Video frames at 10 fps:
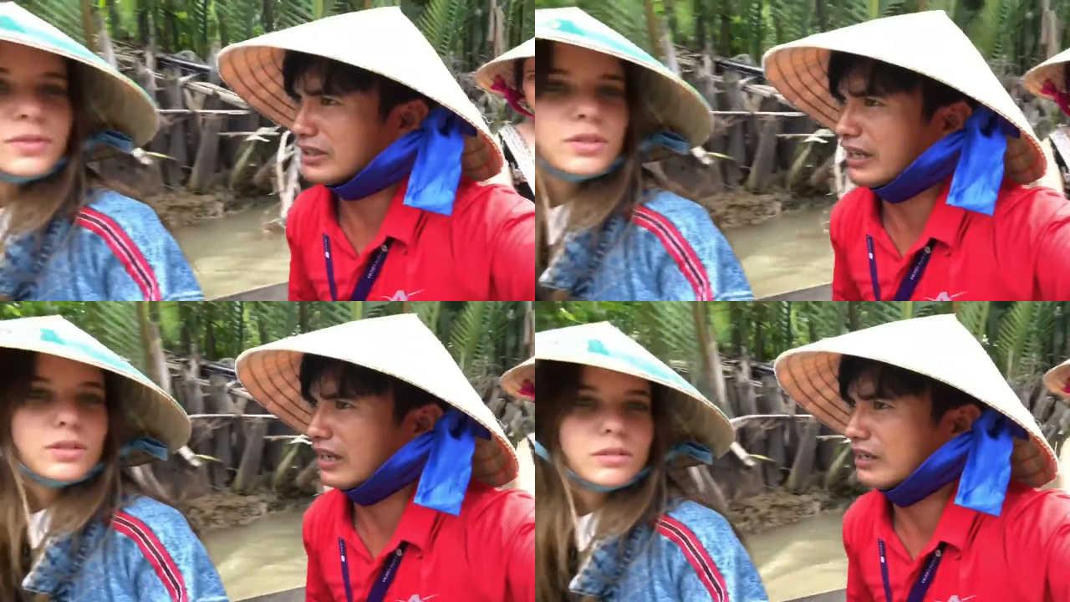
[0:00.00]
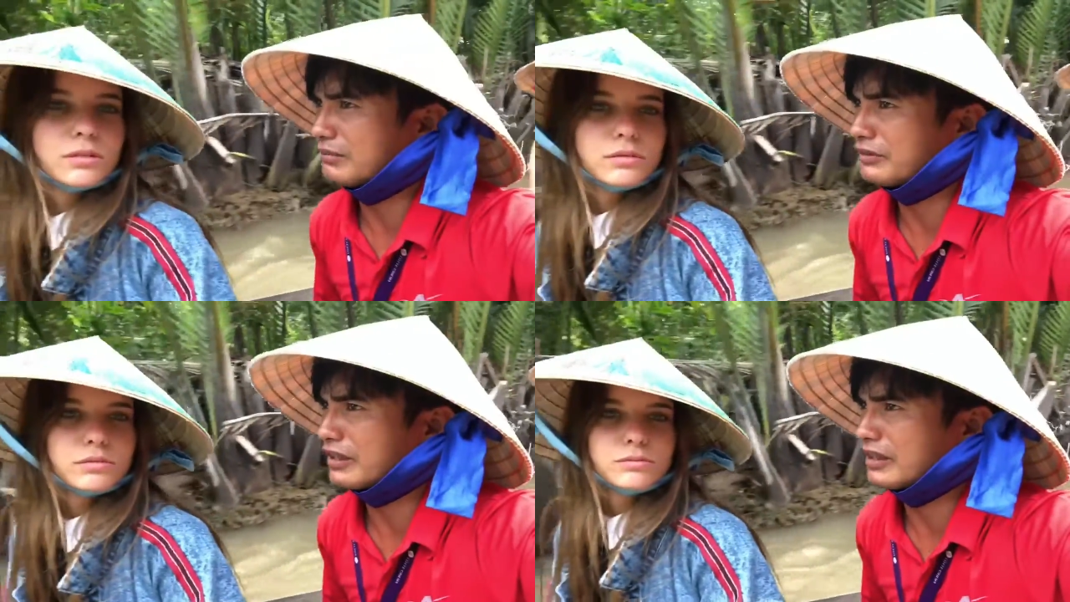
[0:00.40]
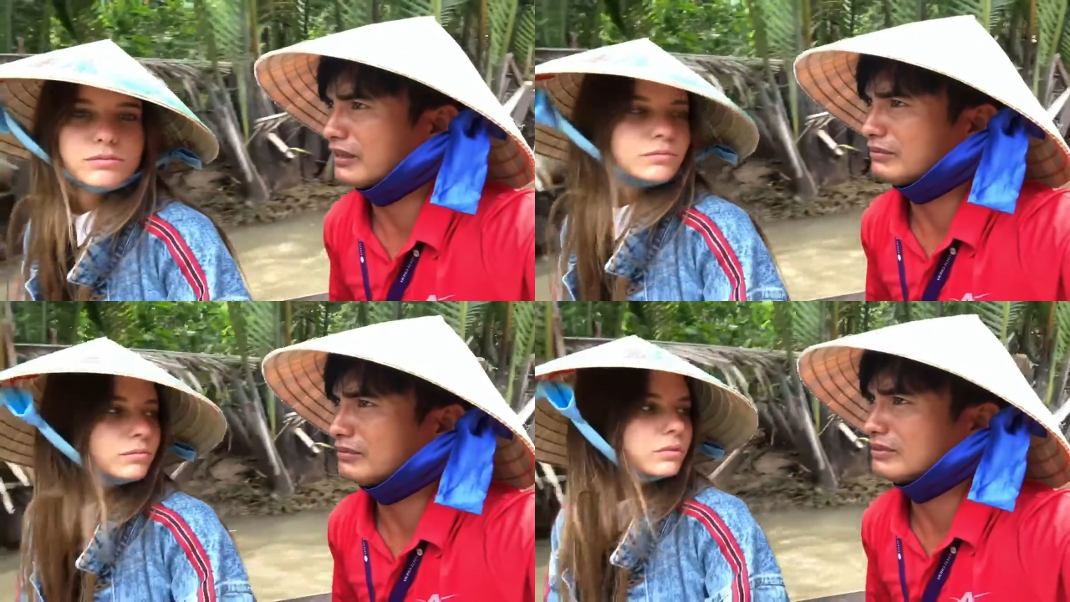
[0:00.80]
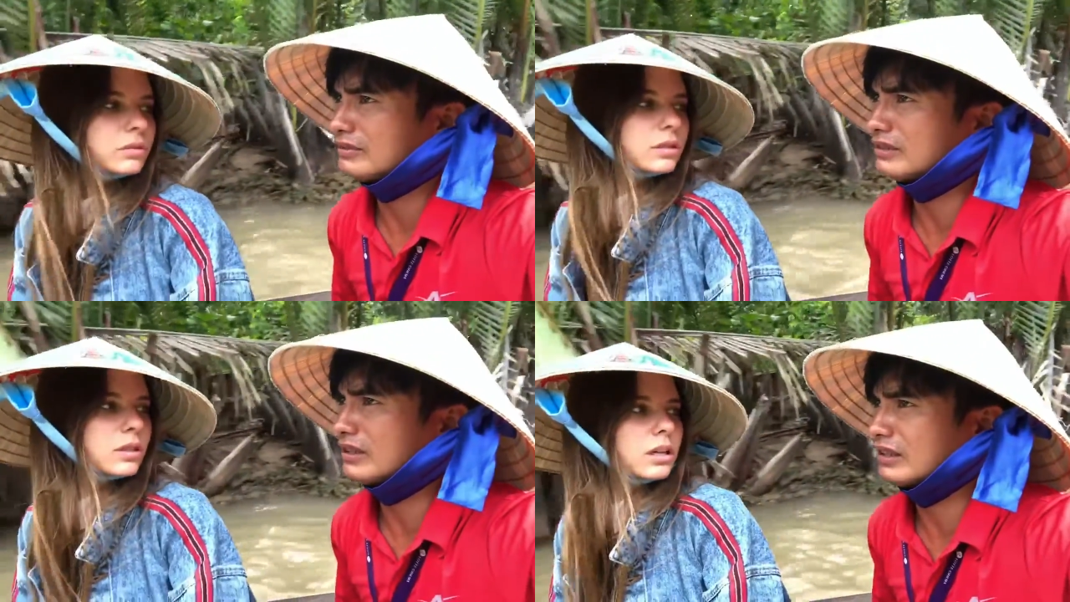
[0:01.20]
Speaker 1: her love Vietnam?
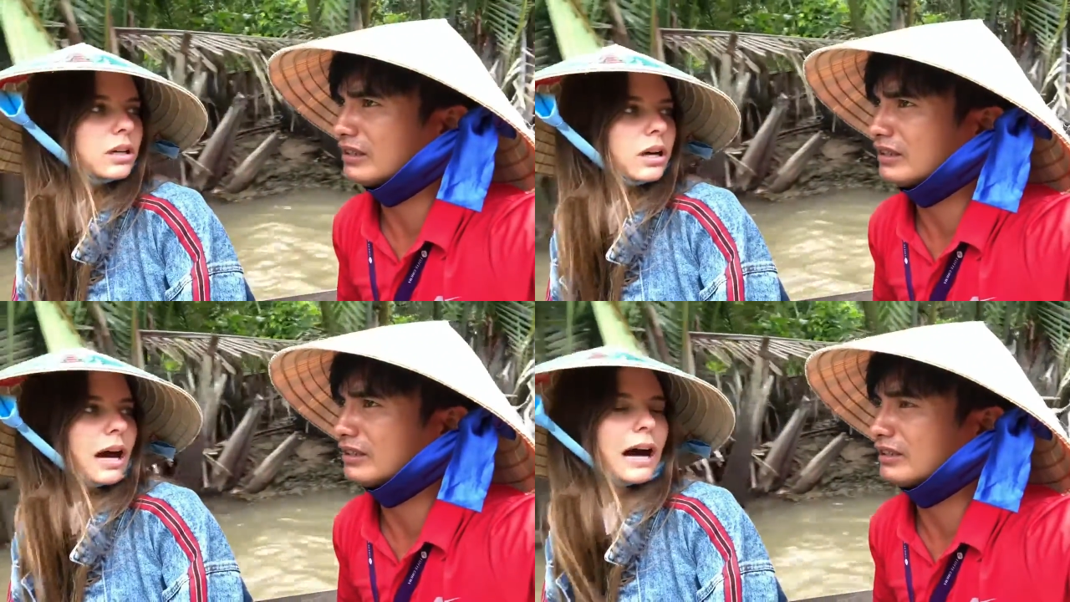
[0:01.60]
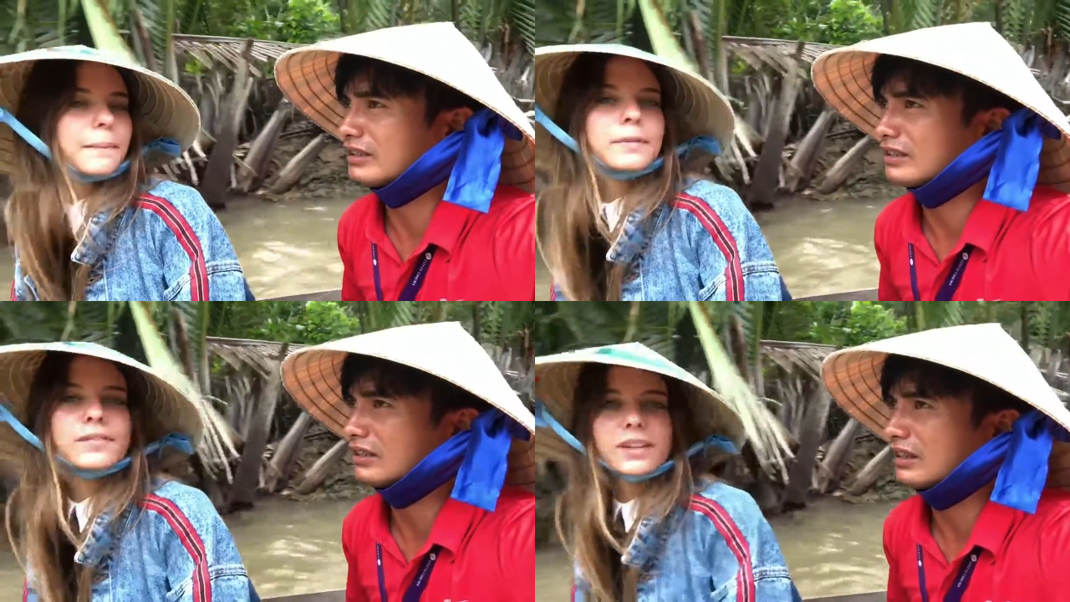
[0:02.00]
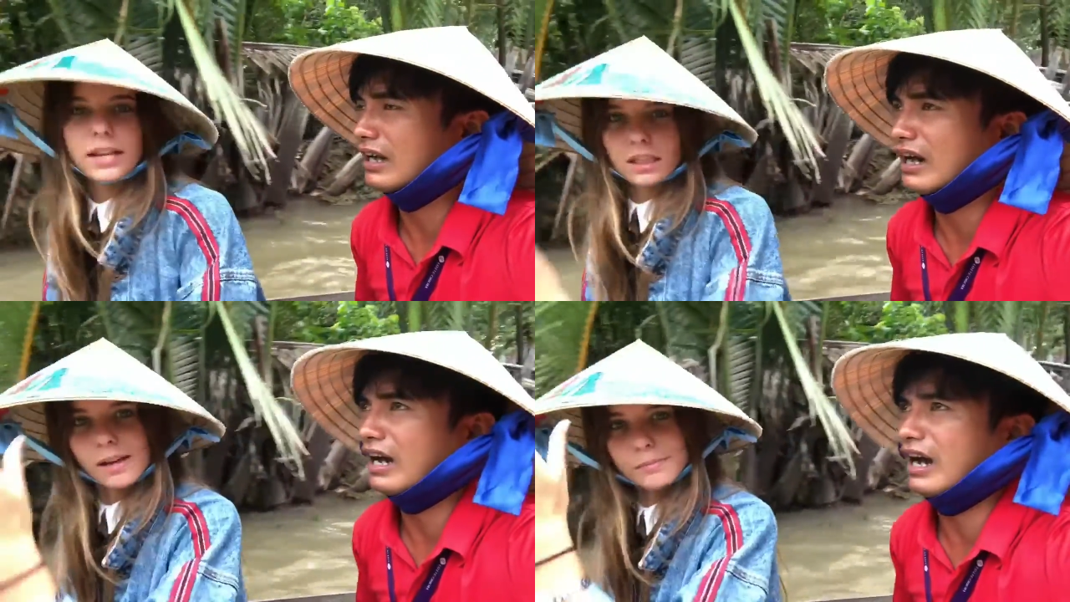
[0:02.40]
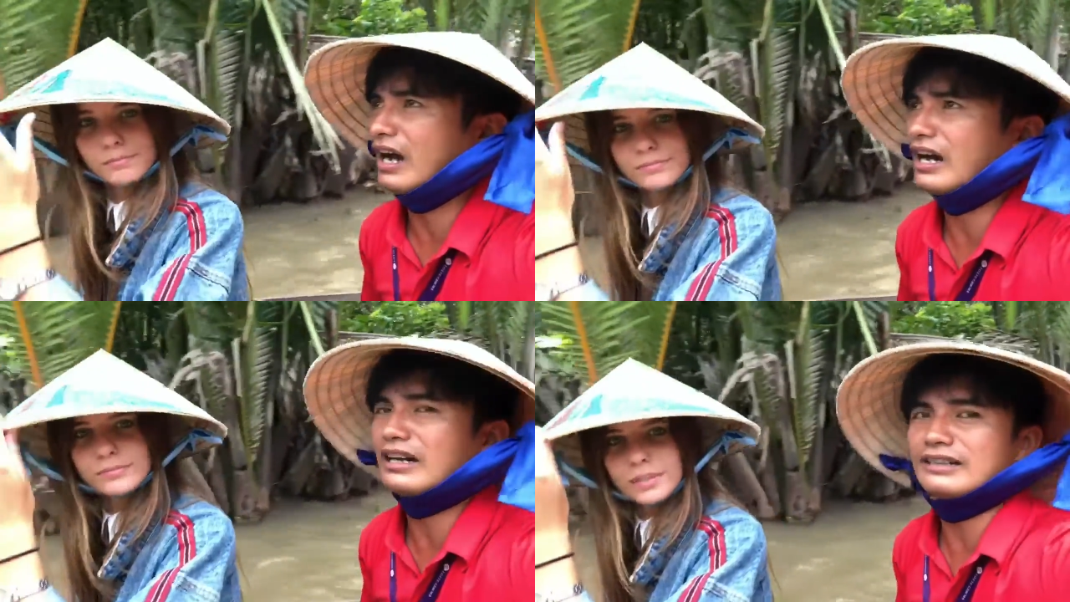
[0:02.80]
Uh, I'm on Vietnam.
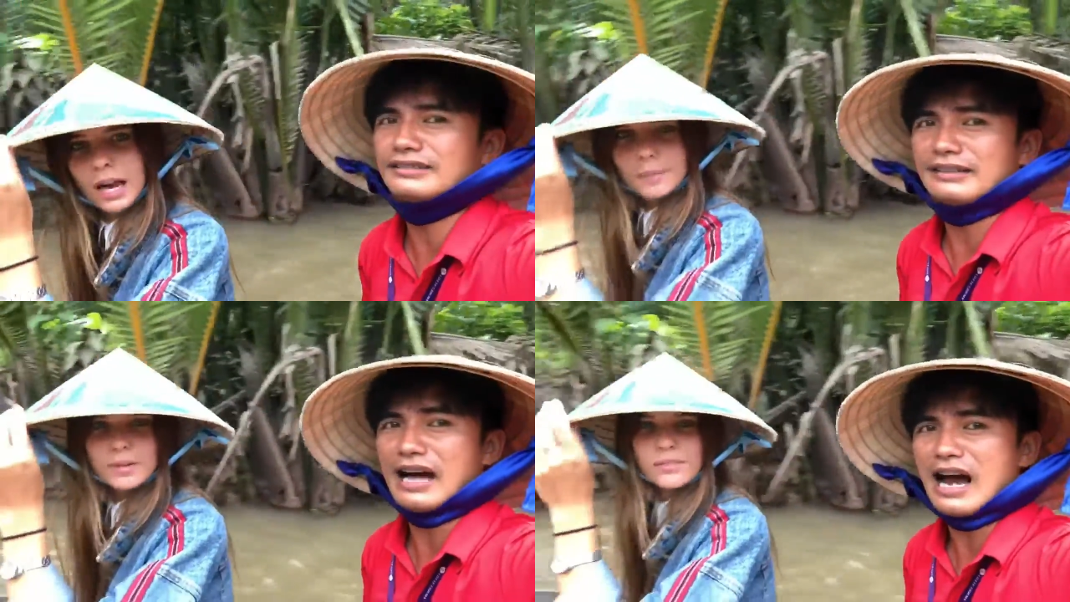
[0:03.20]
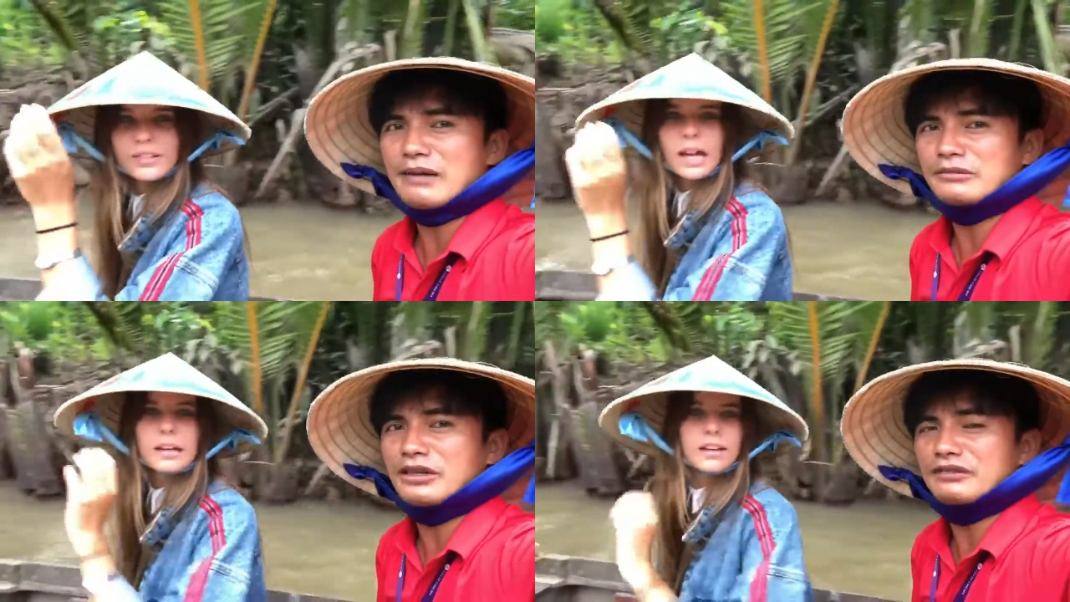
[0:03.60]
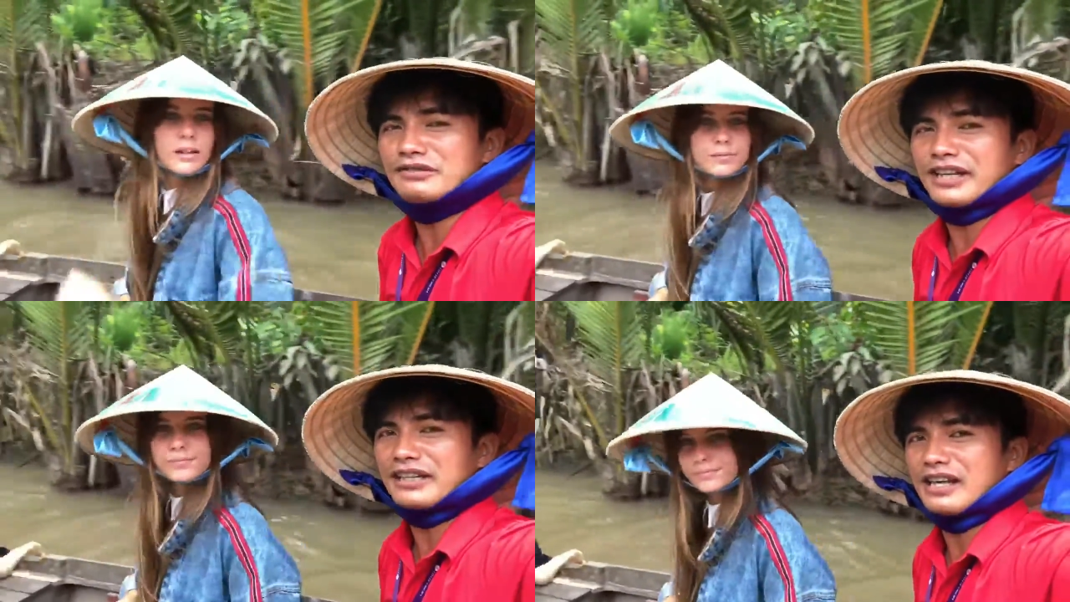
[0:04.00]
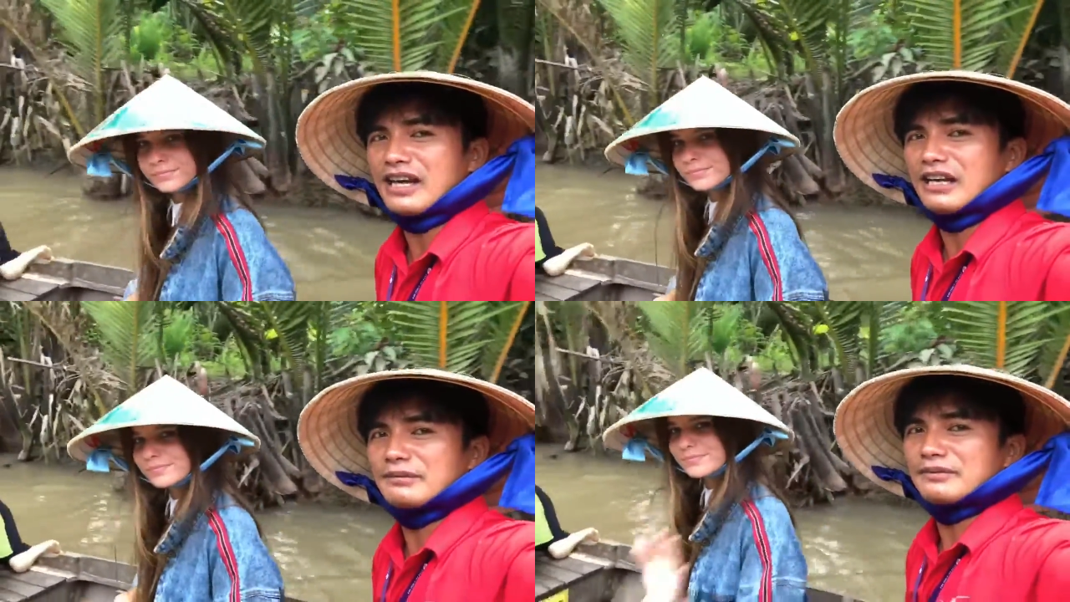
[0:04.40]
Oh, I'm on I'm Vietnam. On Vietnam.